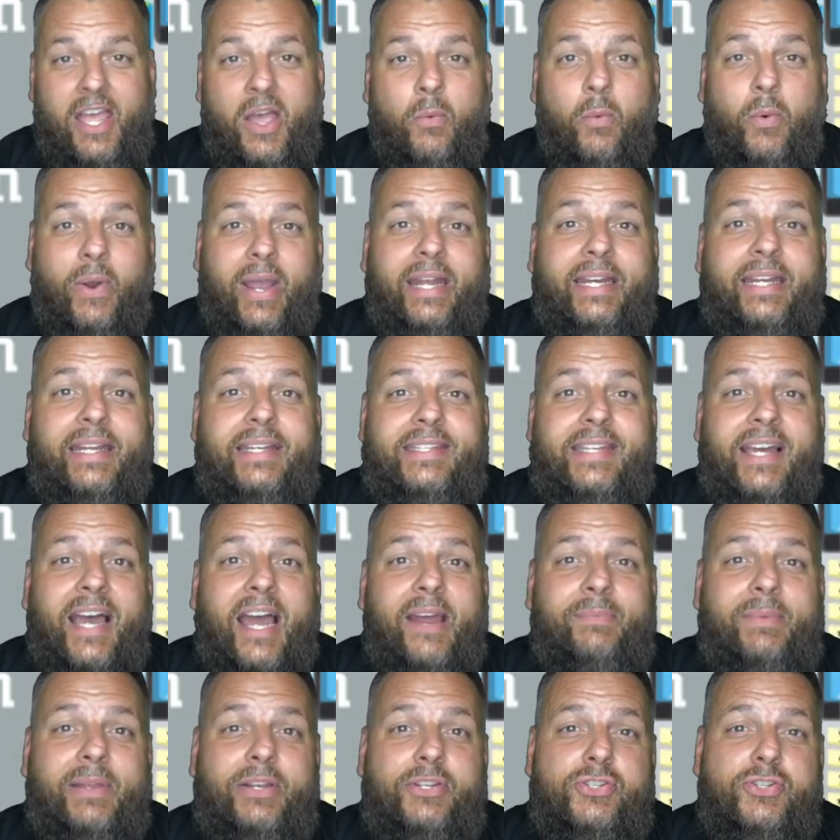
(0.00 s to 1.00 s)
Well,
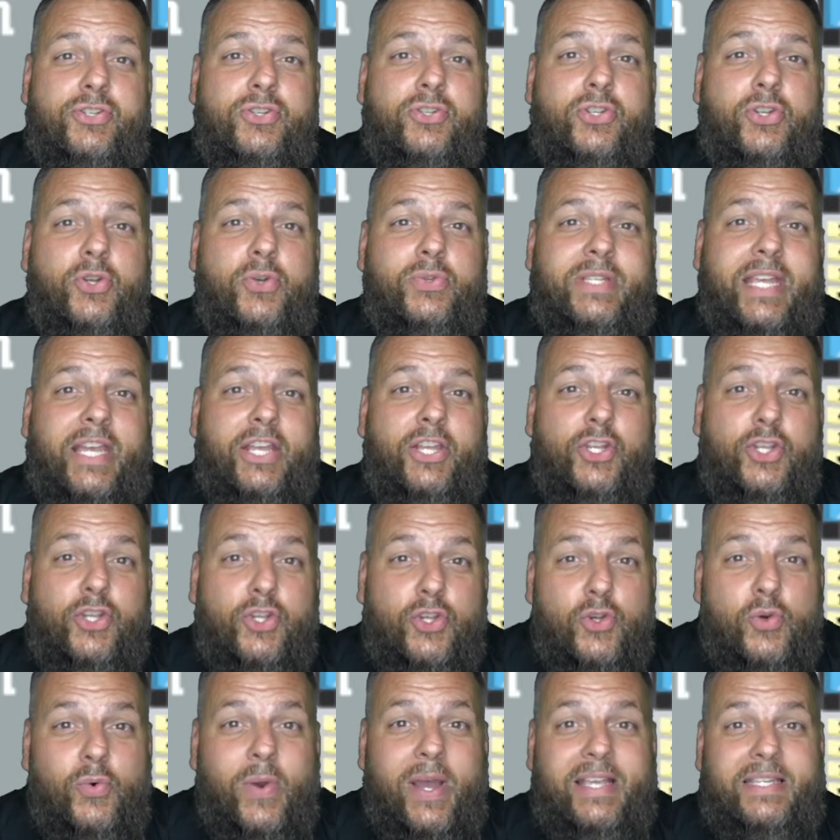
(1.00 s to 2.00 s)
anytime that you use a
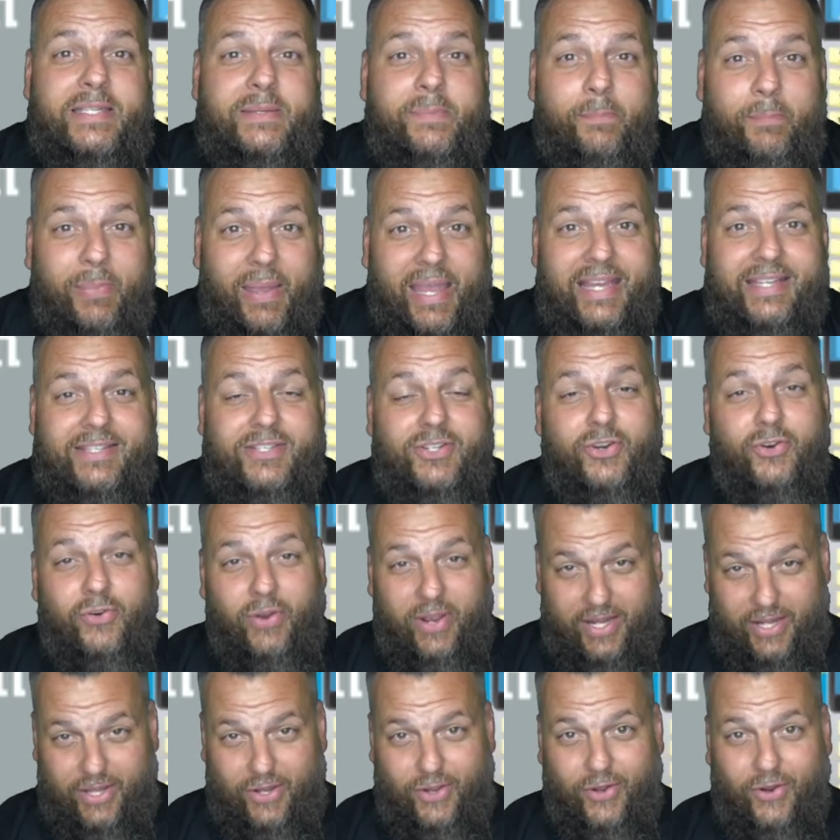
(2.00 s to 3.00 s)
US-based
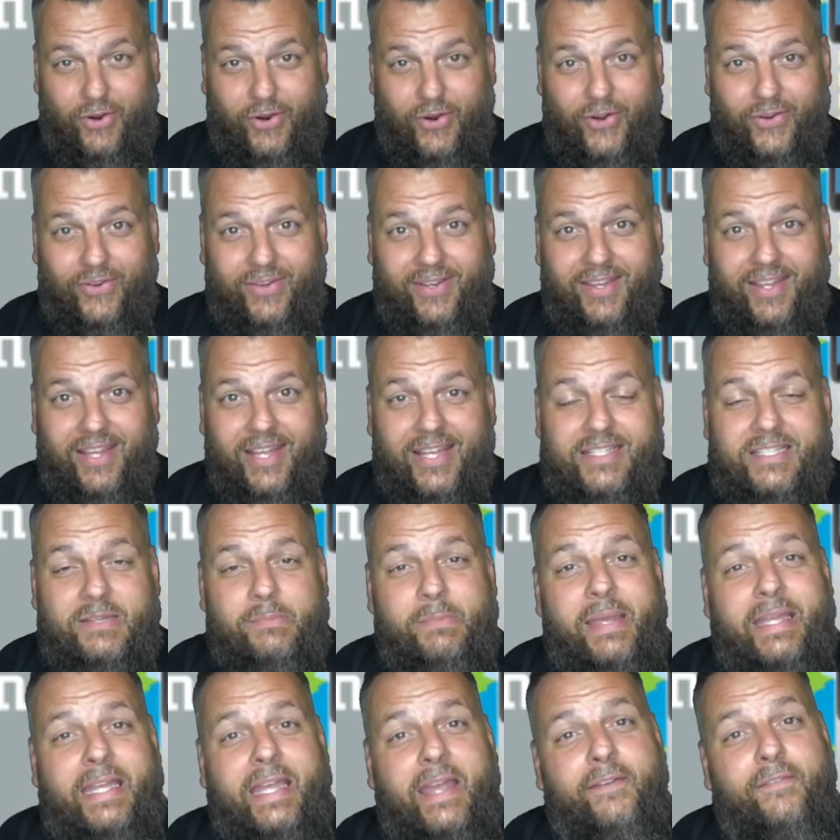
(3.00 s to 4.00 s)
credit card to
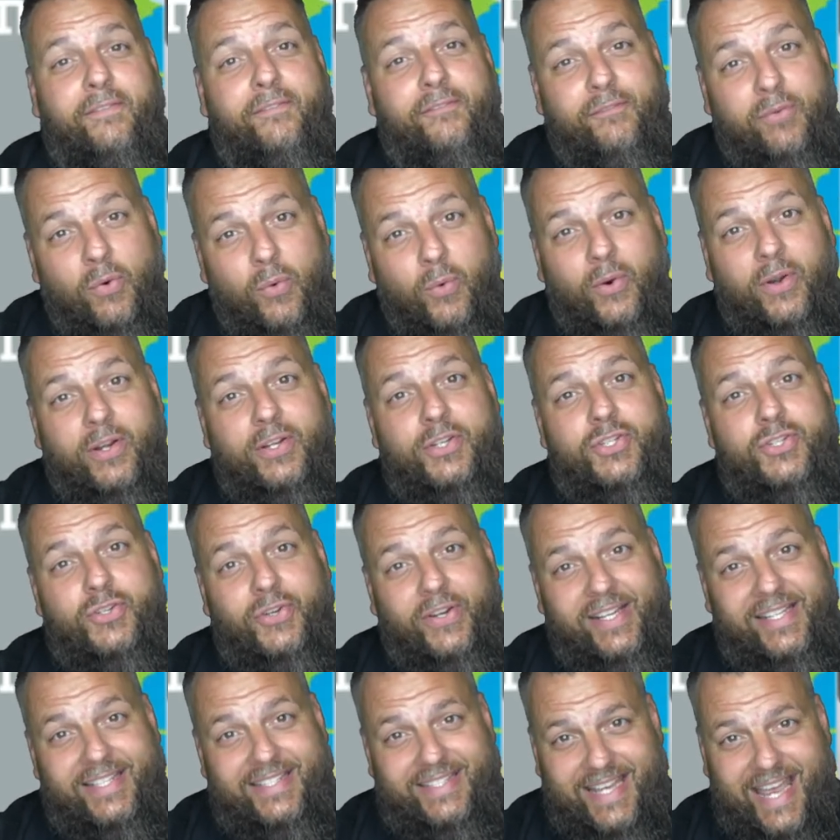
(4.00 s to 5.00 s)
make a foreign
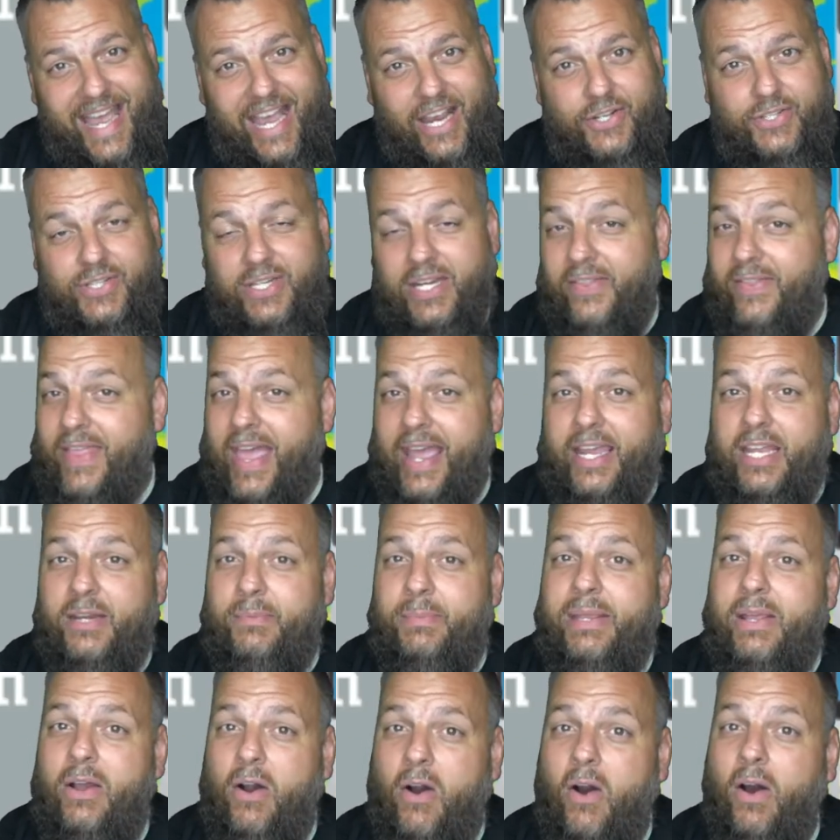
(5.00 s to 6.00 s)
transaction, and that could
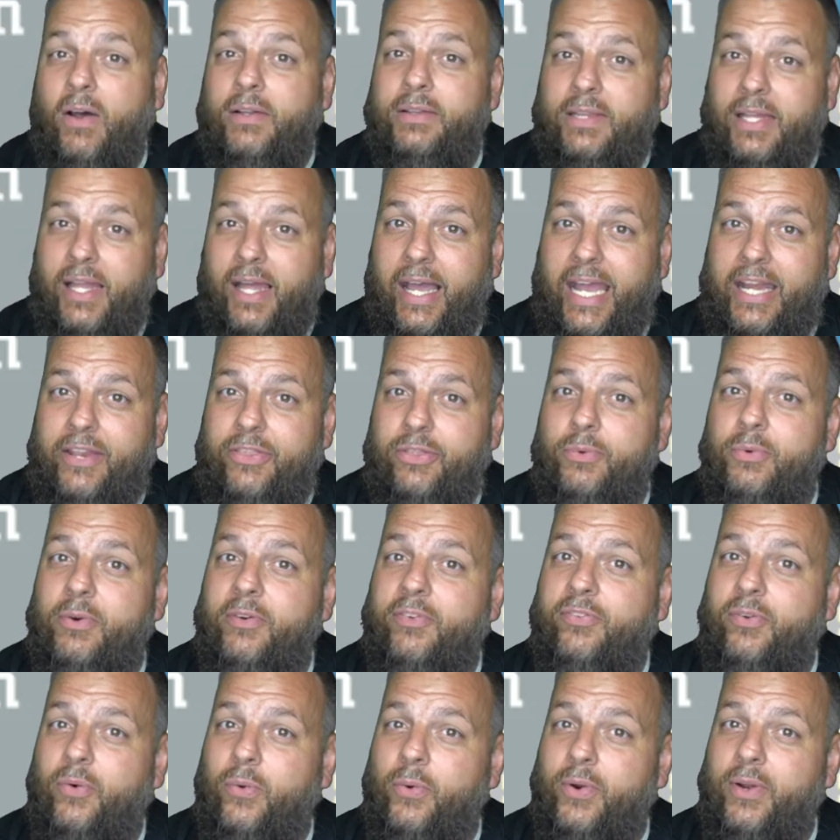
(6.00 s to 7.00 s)
be online through a
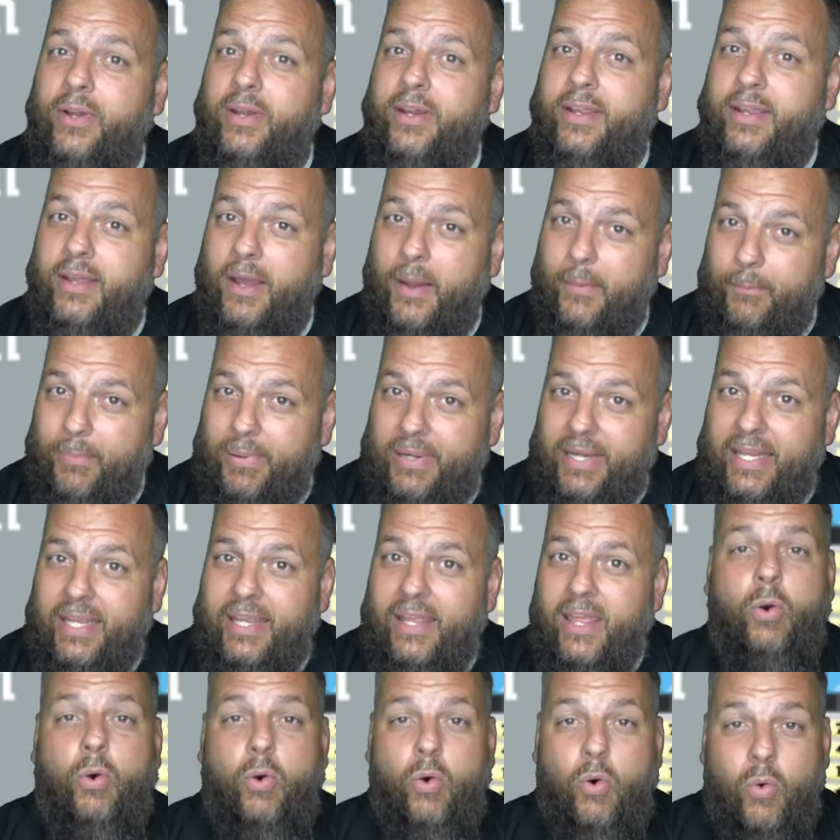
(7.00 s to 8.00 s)
foreign
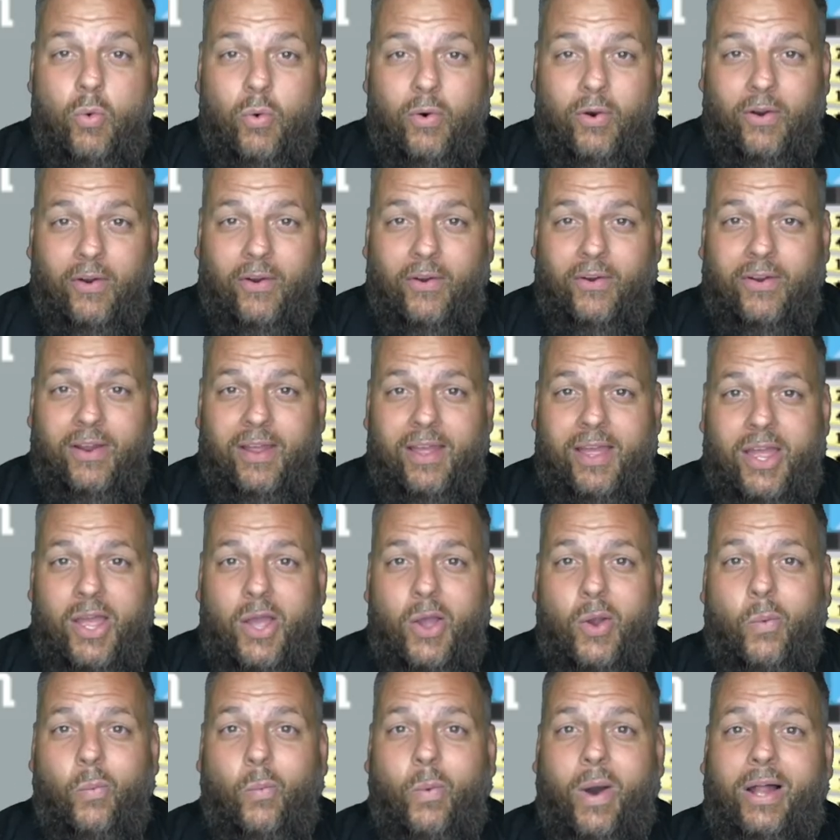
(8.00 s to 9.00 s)
company, or
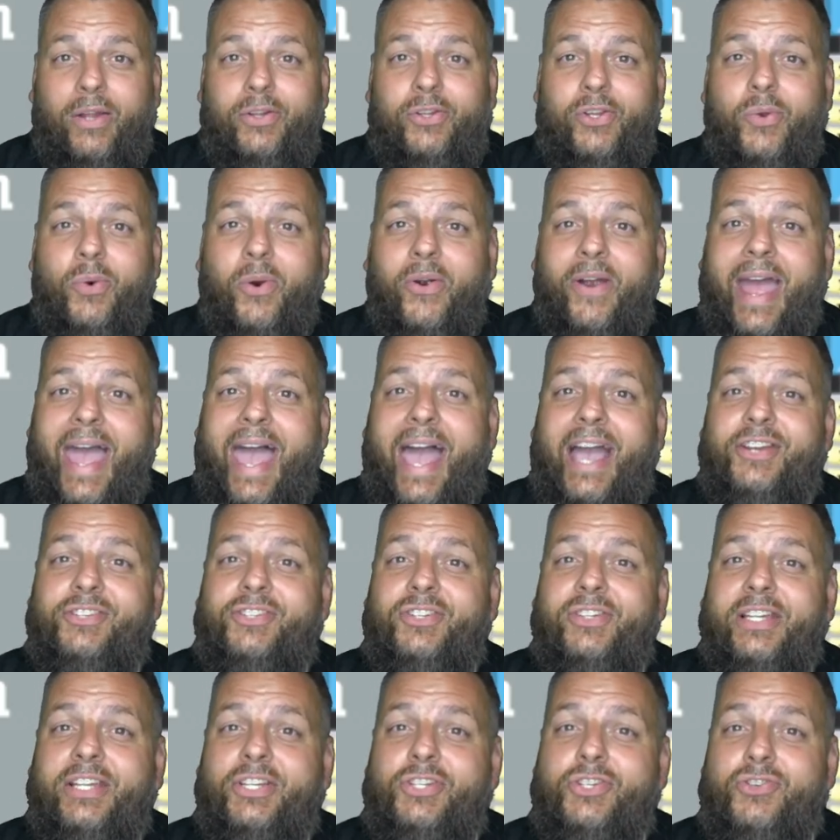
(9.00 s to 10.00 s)
while you are
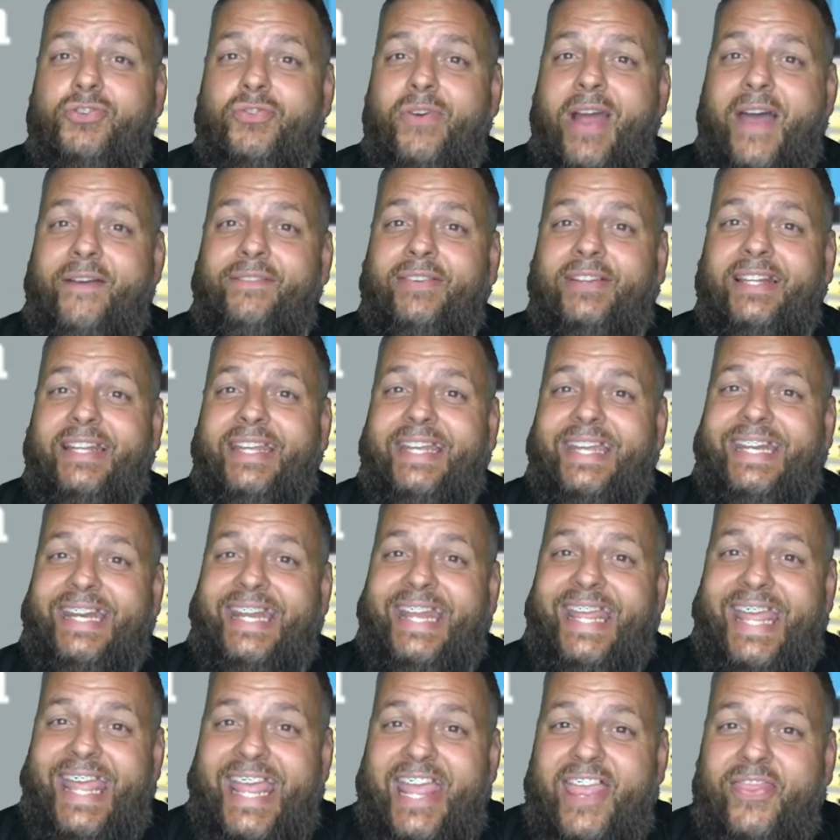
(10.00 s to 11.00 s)
actually traveling and
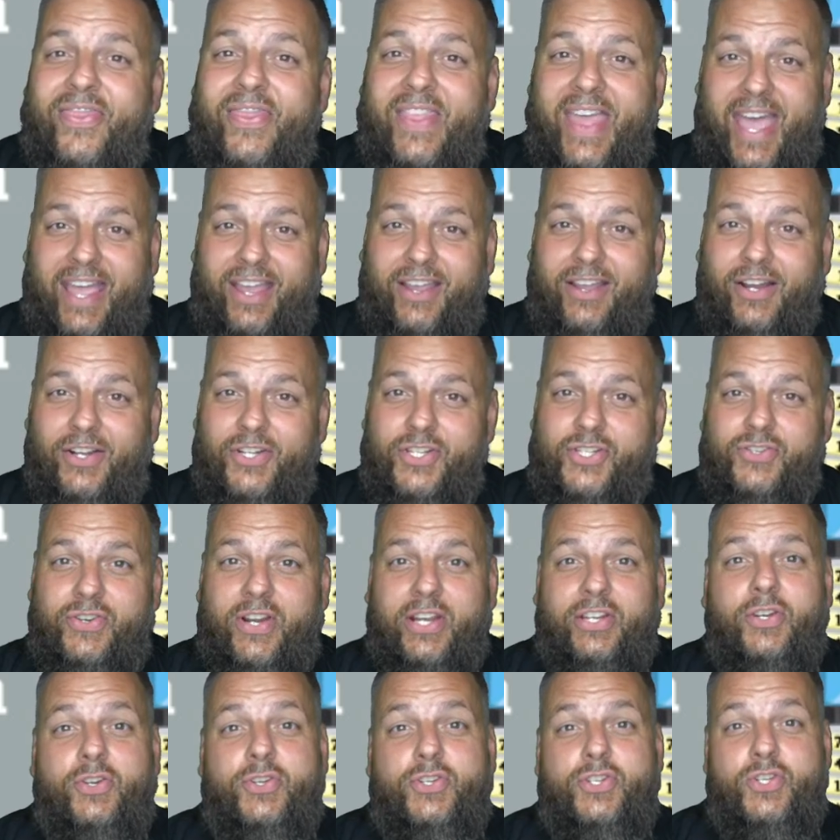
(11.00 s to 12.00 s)
in that country
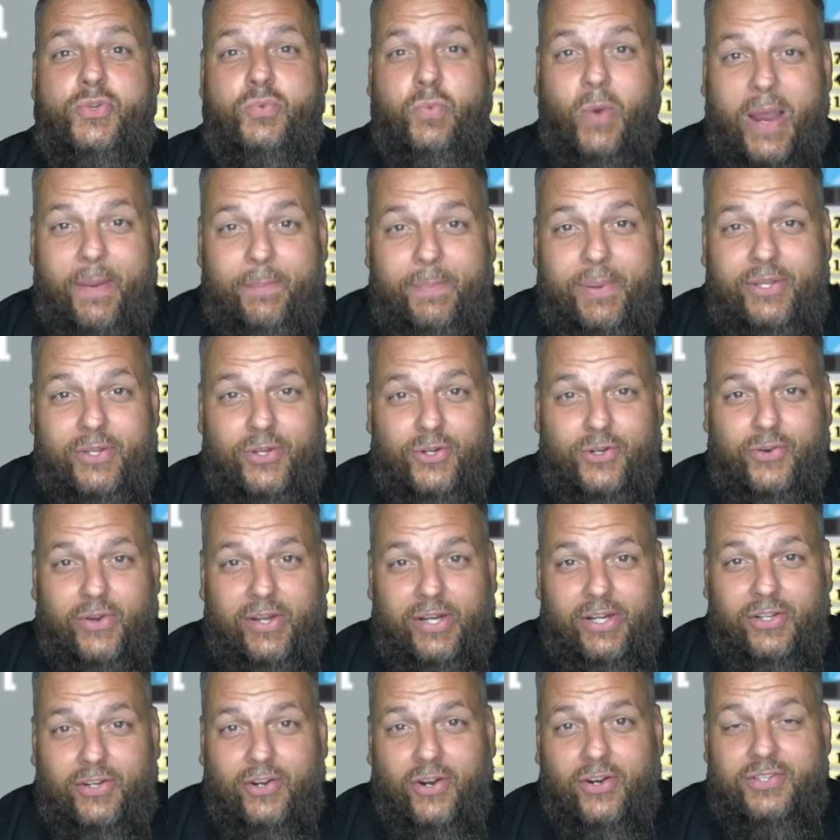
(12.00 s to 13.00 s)
and you're swiping your
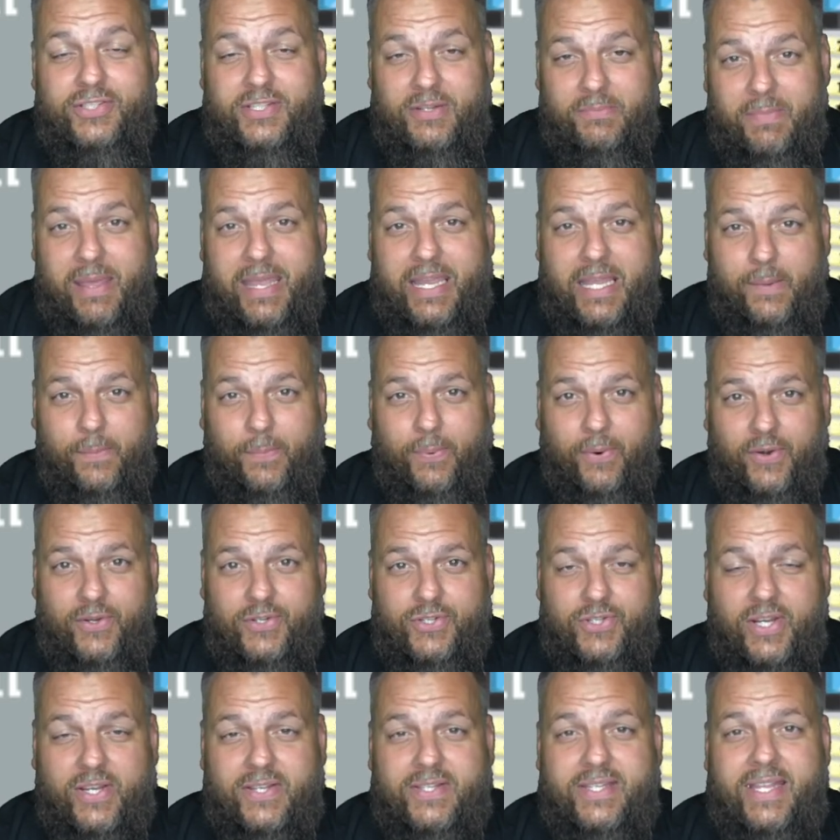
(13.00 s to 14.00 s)
credit card to make a
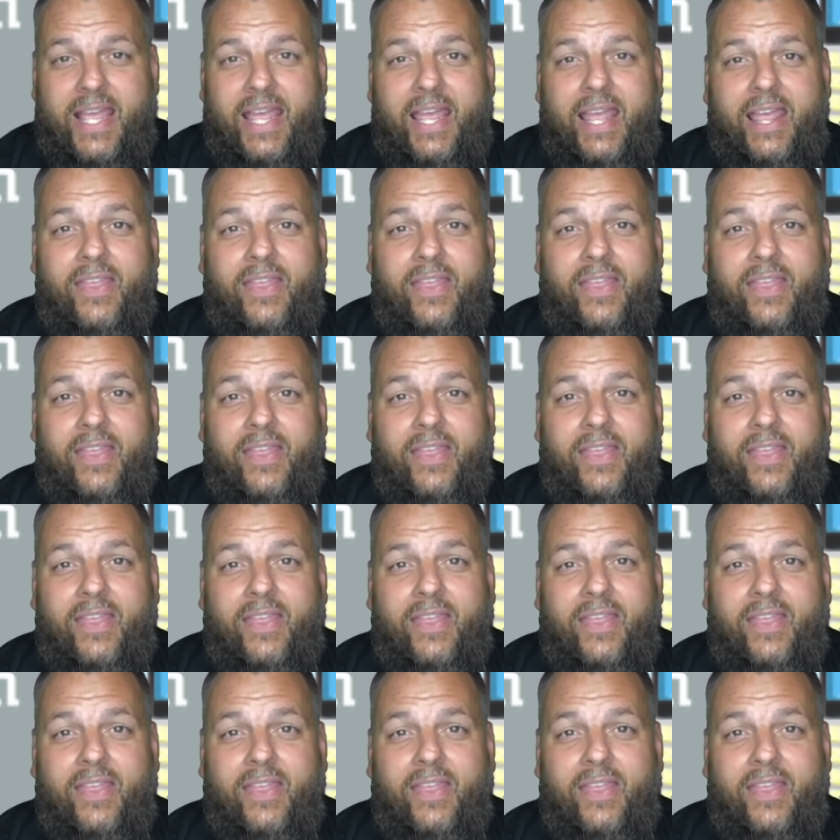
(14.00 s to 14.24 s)
purchase,